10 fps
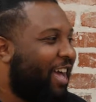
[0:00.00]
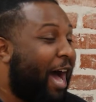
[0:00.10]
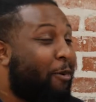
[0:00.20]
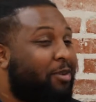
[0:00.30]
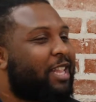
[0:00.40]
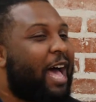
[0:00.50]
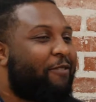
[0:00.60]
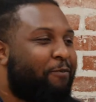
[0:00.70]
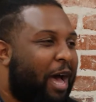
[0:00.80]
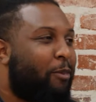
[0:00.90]
I
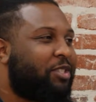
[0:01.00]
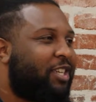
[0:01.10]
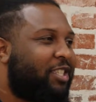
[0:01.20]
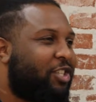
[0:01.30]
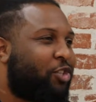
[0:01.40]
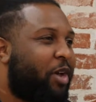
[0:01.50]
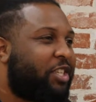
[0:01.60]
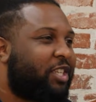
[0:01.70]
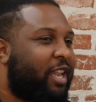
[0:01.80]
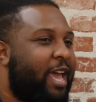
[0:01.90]
was in a
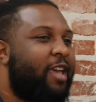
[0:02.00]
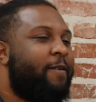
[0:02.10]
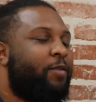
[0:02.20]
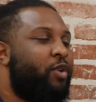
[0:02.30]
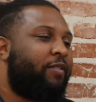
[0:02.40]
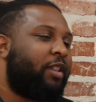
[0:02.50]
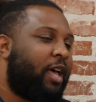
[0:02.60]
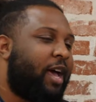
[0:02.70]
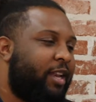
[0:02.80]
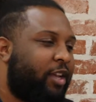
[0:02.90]
situation like you have a
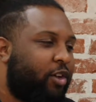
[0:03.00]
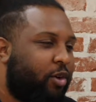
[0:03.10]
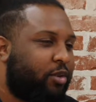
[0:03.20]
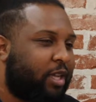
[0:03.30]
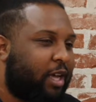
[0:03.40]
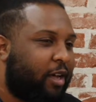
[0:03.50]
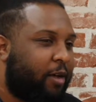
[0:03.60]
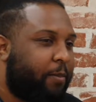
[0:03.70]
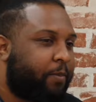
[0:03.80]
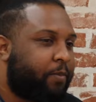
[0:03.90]
line that goes,
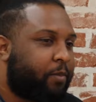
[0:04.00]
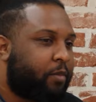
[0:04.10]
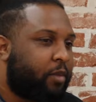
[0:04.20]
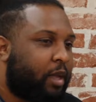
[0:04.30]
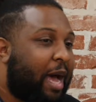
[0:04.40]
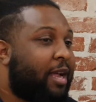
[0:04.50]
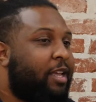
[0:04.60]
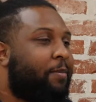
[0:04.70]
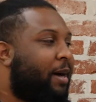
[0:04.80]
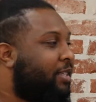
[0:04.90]
I
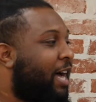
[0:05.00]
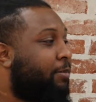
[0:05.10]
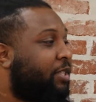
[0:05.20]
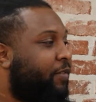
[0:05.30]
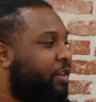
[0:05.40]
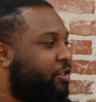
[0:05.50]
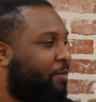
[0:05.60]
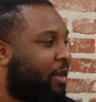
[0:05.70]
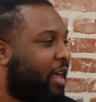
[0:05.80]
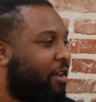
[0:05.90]
did my time 7 years of
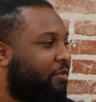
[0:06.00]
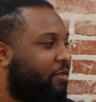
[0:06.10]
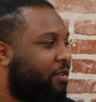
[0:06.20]
my life.